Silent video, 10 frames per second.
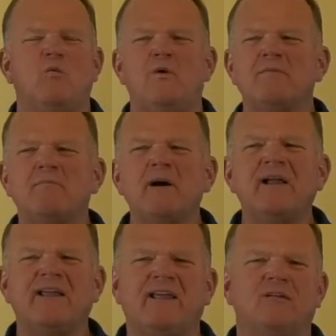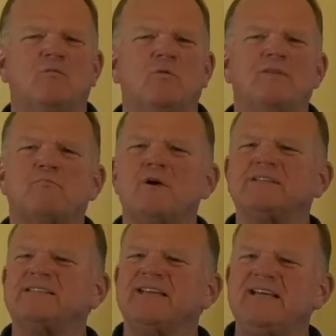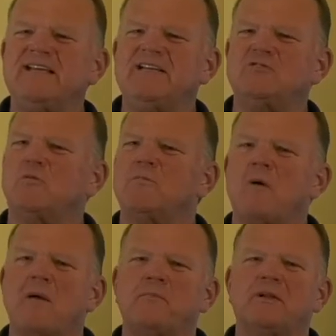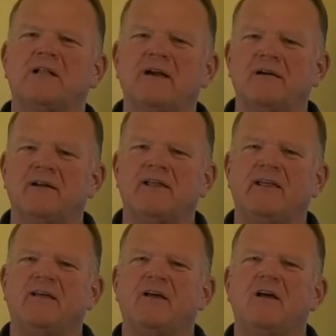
with money, with prestige, with popularity